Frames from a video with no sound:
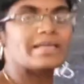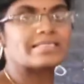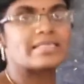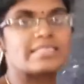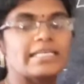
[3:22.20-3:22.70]

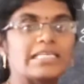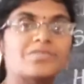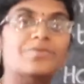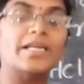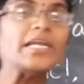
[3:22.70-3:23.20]
bases, it is
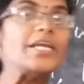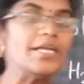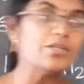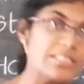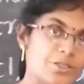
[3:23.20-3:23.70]
very
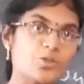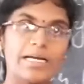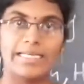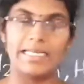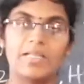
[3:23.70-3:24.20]
easy to
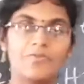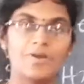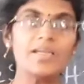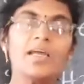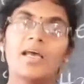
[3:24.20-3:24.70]

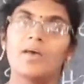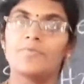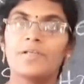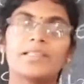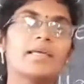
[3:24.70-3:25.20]
identify
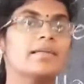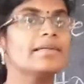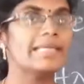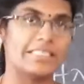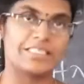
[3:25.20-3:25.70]
with their
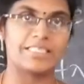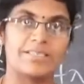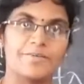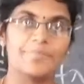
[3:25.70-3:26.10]
tastes,